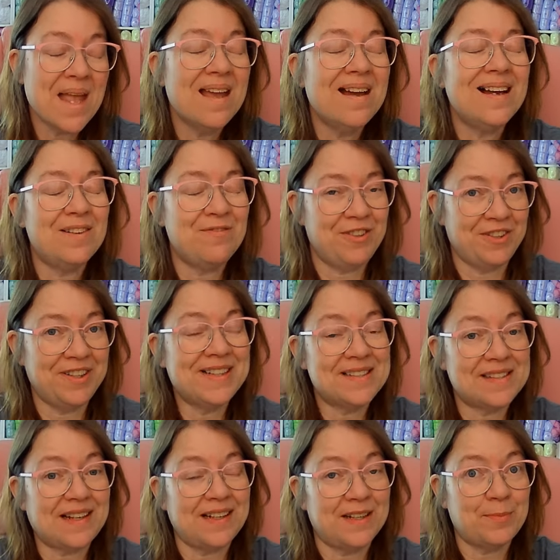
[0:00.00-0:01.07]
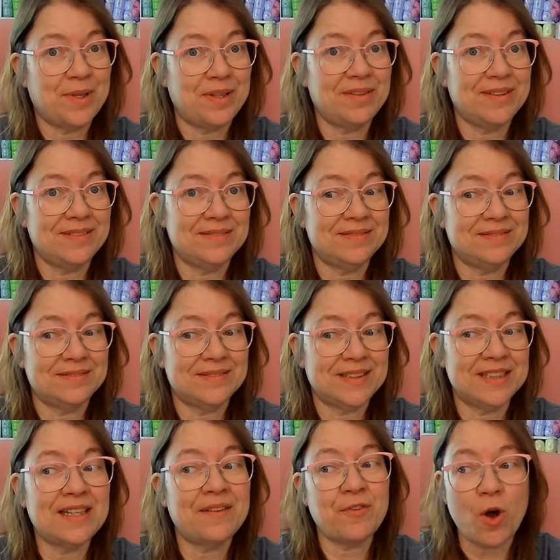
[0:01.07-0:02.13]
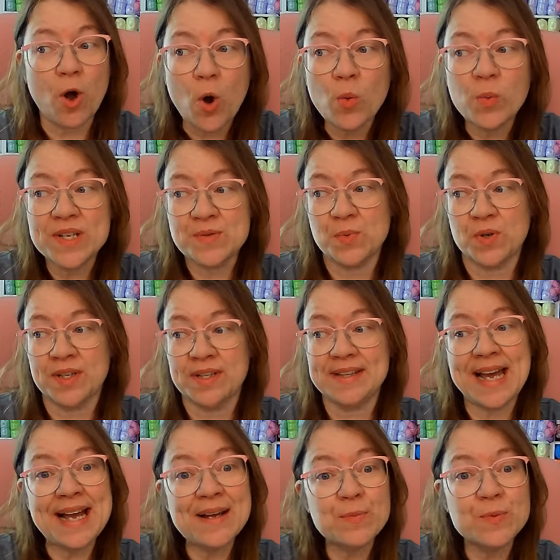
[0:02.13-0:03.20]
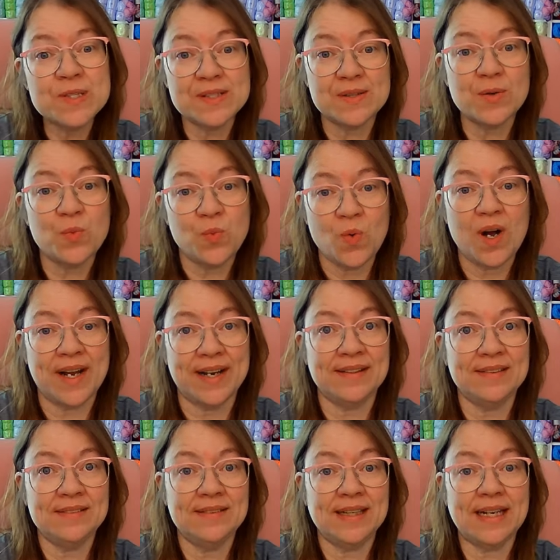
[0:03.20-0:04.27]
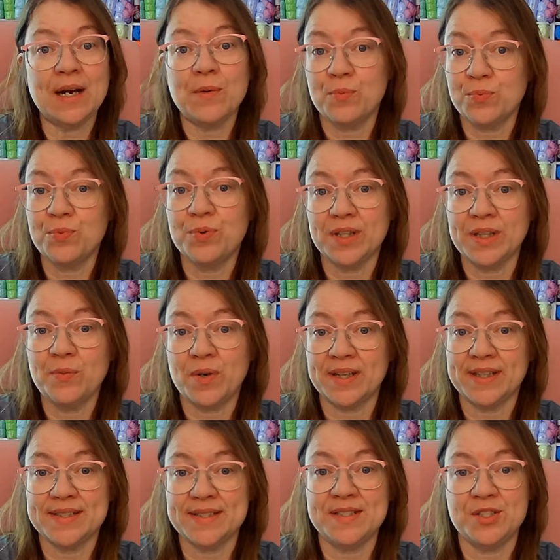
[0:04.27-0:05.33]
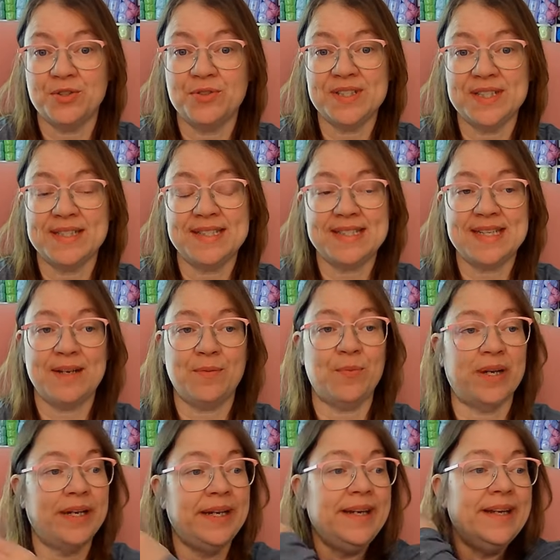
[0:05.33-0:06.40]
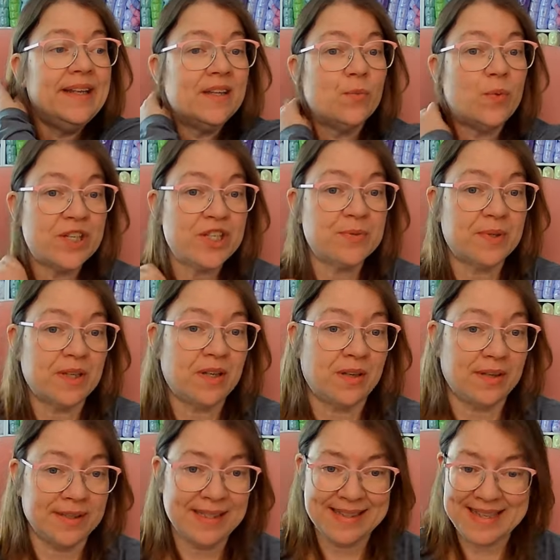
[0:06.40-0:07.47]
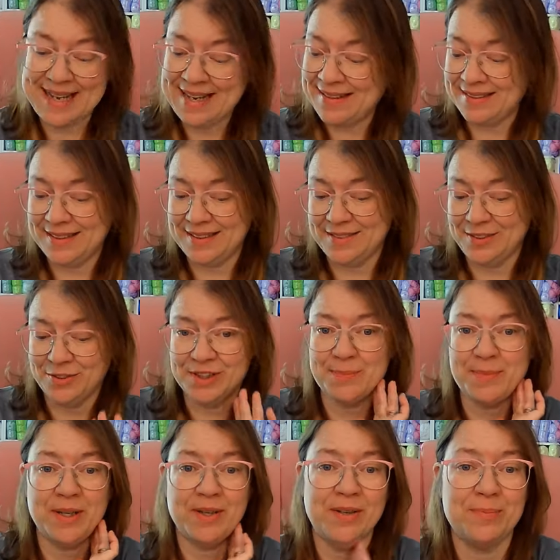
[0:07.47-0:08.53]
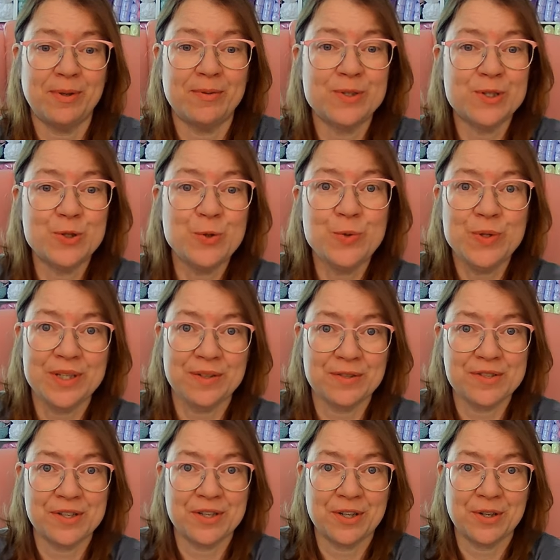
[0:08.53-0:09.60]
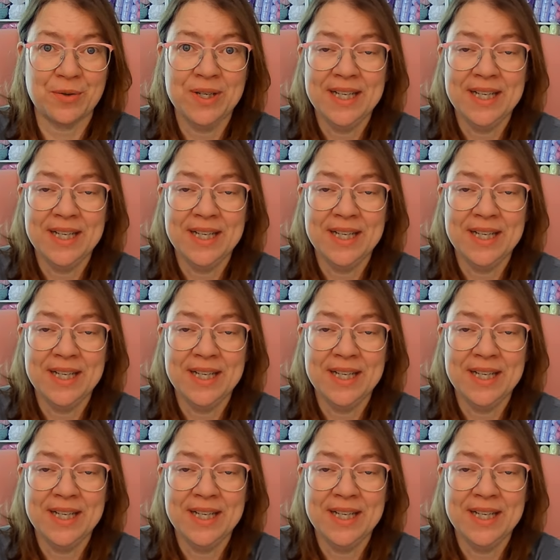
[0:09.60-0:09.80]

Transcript: I'm very excited about it because I've always wanted. That was the one that I really wanted to do since day one. The what you call it, and that I learned about it about two years ago,